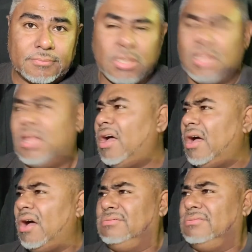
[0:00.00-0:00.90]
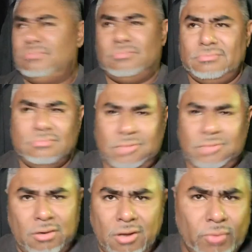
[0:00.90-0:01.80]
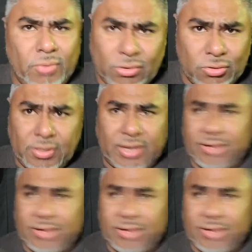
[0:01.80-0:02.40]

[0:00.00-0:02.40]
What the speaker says: Oh, no, we don't do that.